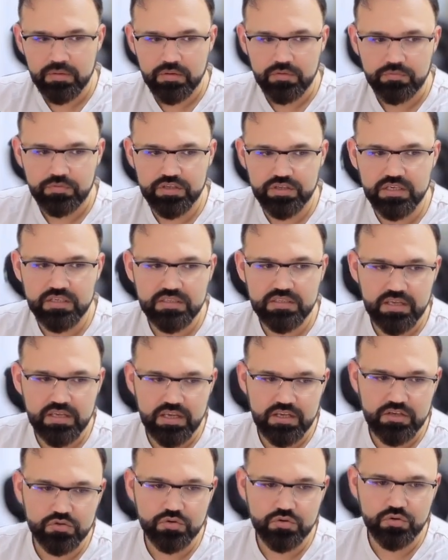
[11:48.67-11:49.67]
we just
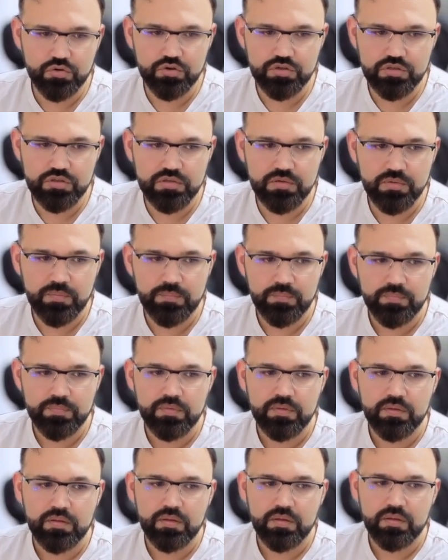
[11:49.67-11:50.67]
say source,
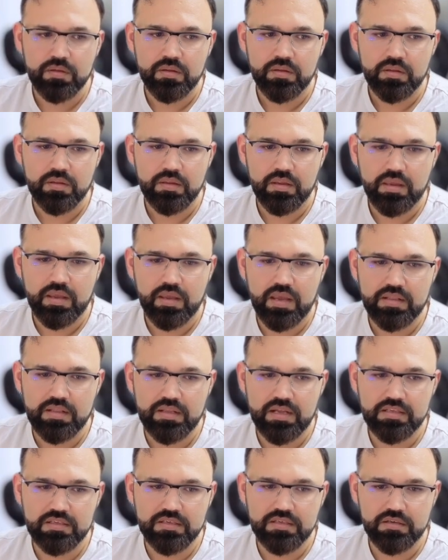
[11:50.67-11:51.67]
and
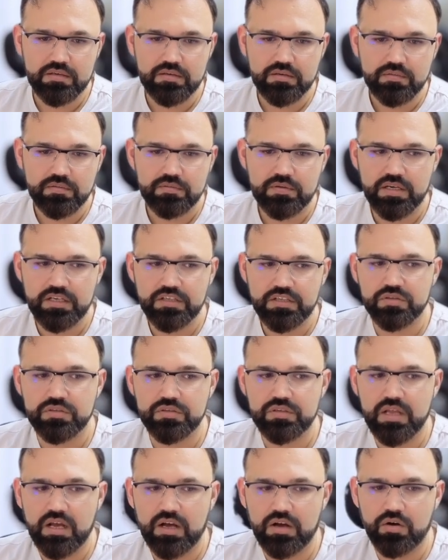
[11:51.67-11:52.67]
that's it, right? So
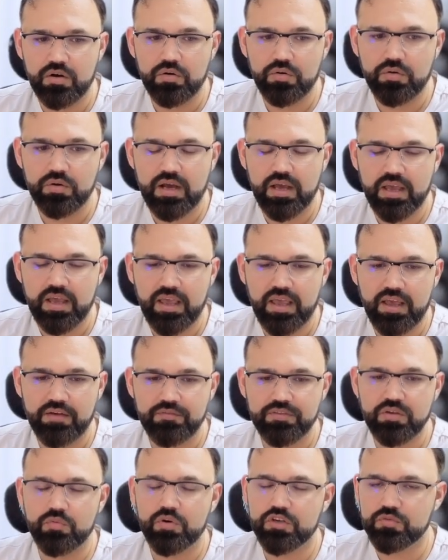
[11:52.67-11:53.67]
now I have
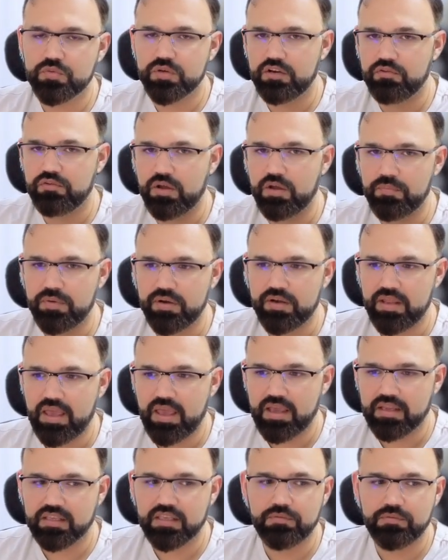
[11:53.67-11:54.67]
the virtual environment
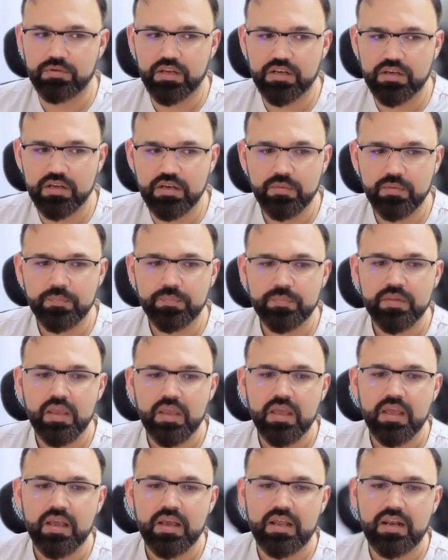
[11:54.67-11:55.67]
activated,
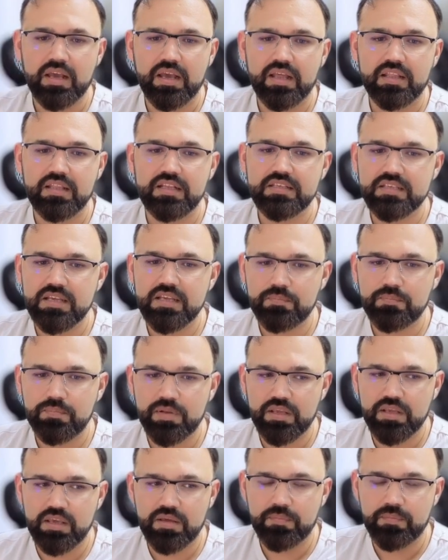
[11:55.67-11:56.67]
and I can then
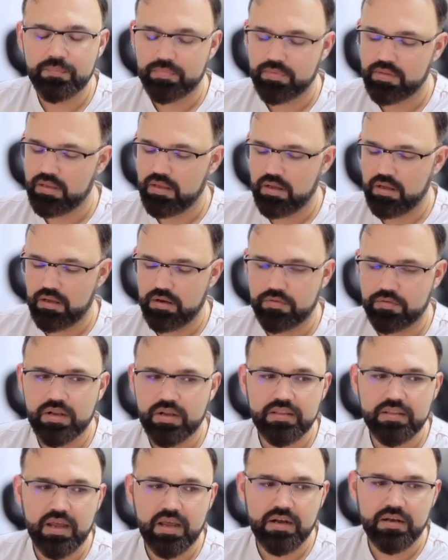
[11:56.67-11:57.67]
simply
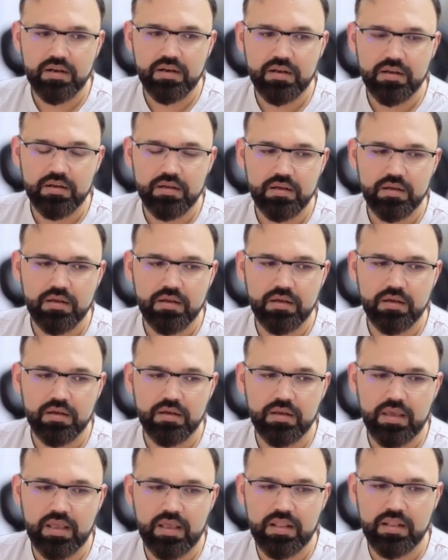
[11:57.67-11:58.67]
run that,
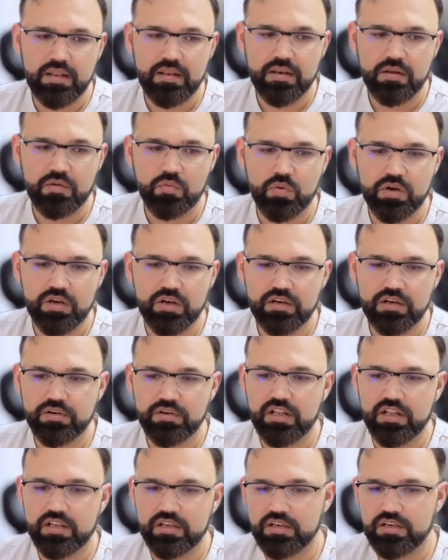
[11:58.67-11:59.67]
and what it
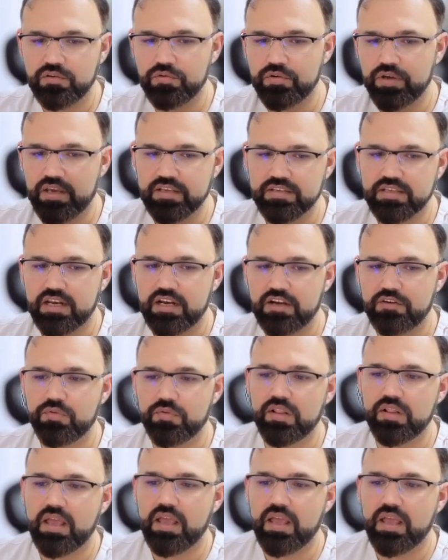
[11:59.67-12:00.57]
will do is that it will